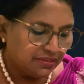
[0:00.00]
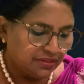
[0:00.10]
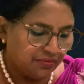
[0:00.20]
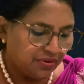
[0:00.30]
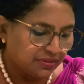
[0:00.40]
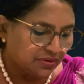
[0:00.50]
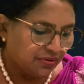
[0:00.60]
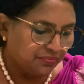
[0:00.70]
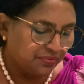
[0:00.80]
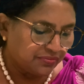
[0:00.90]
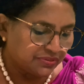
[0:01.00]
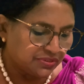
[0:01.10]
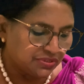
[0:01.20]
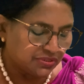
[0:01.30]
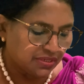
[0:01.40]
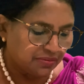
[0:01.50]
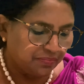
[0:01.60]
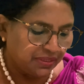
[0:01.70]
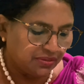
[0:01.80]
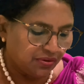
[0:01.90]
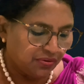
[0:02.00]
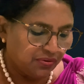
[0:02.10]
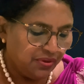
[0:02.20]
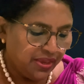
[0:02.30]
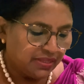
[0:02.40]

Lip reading: "Thou art of our sister, be thou